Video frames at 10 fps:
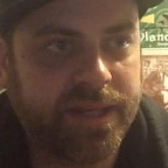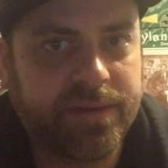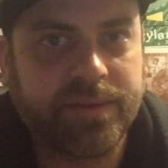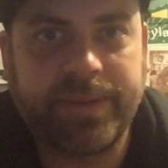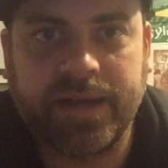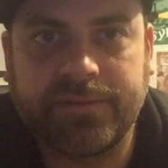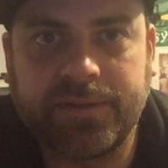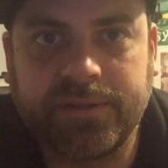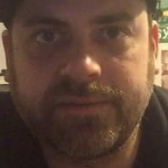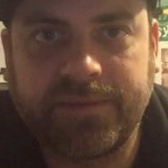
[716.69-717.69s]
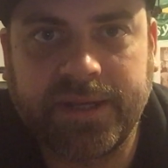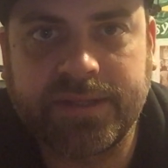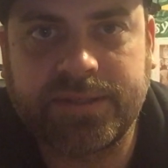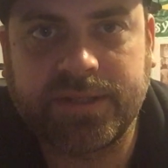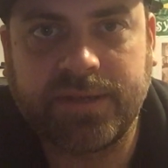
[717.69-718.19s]
enter the battlefield
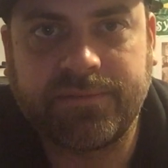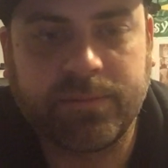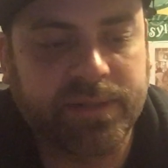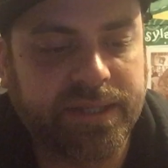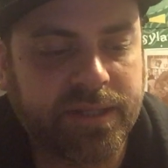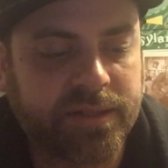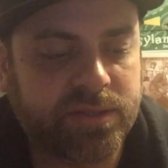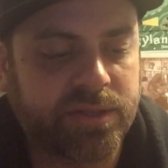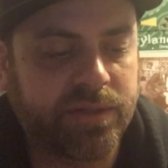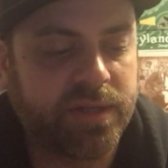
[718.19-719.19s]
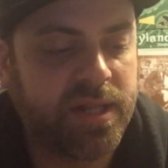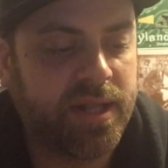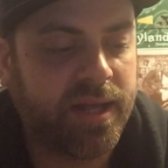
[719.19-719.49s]
effects and for blinking. So